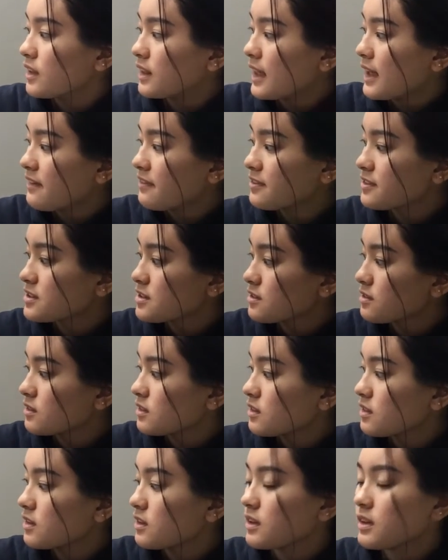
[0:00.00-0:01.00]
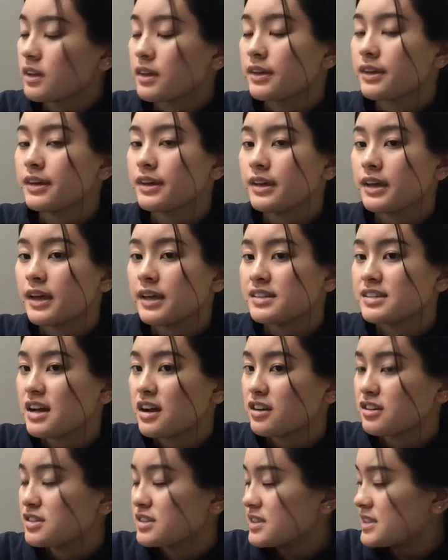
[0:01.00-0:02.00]
left is
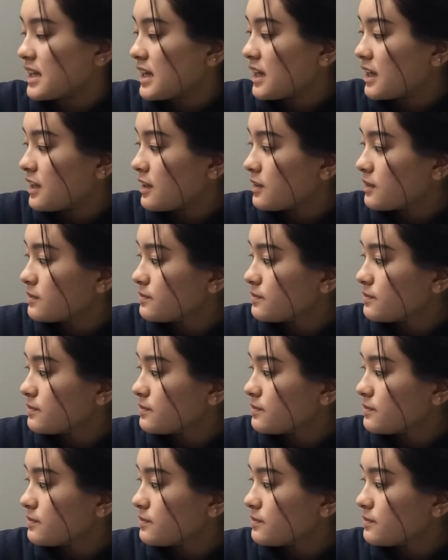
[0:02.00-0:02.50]
our C.